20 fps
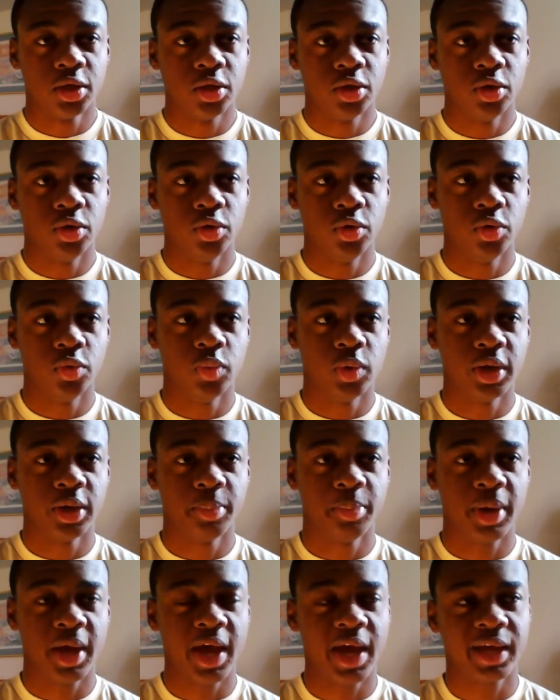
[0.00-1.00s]
you'd want to
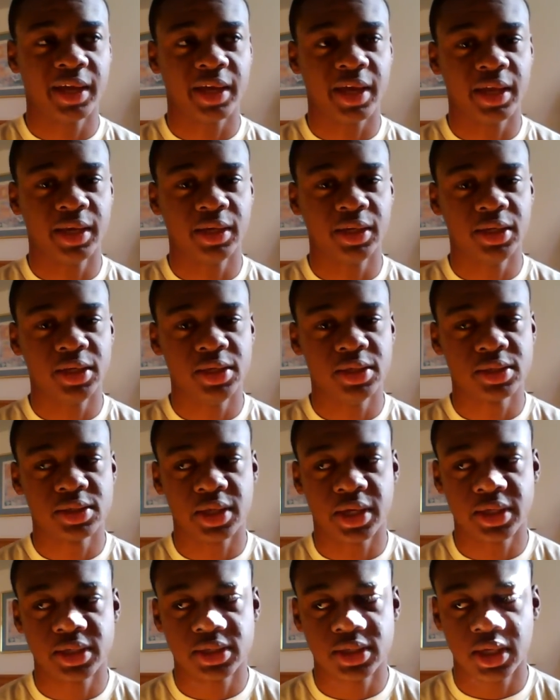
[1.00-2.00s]
pack at least,
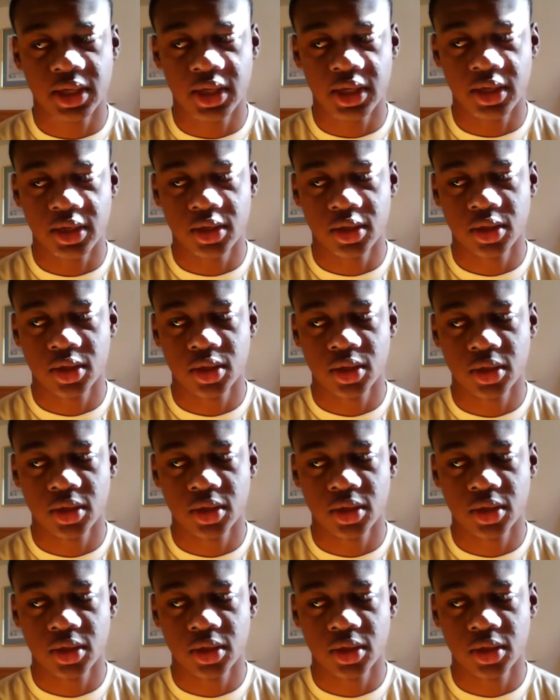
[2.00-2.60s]
I say,